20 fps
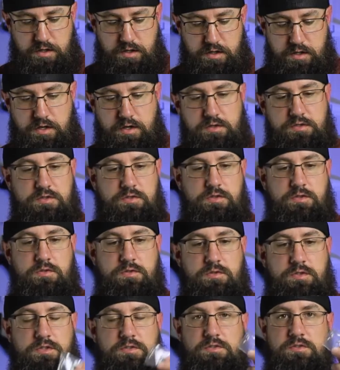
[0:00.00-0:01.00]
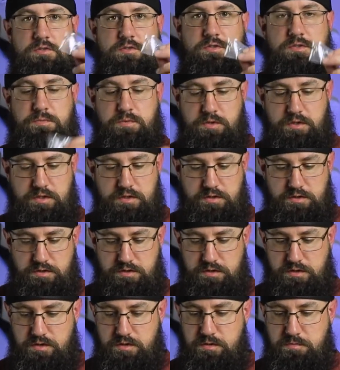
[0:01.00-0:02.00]
Also, these little springs,
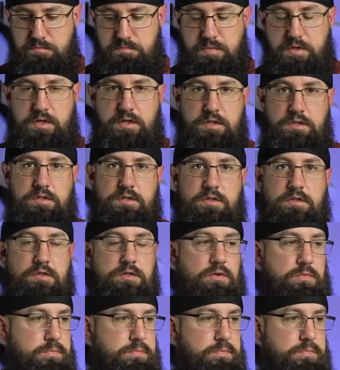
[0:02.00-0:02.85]
but the